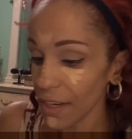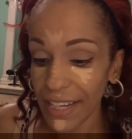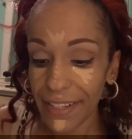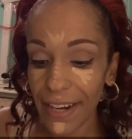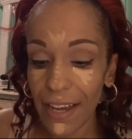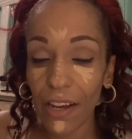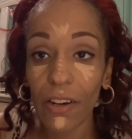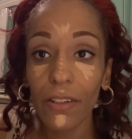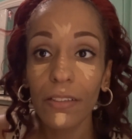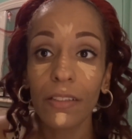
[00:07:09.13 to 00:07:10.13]
And
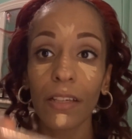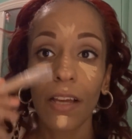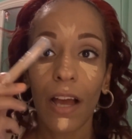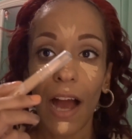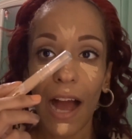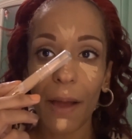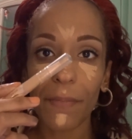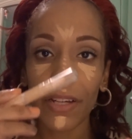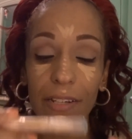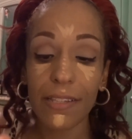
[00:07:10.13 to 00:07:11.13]
now
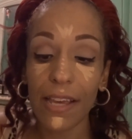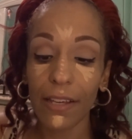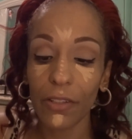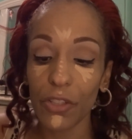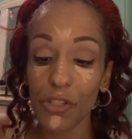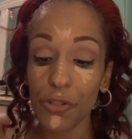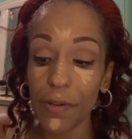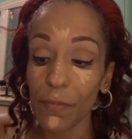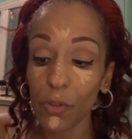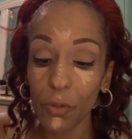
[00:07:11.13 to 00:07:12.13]
I'm gonna take the
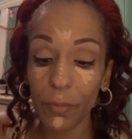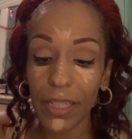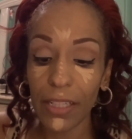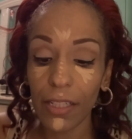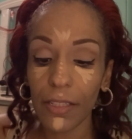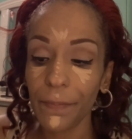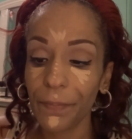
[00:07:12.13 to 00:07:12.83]
Dream Lumi,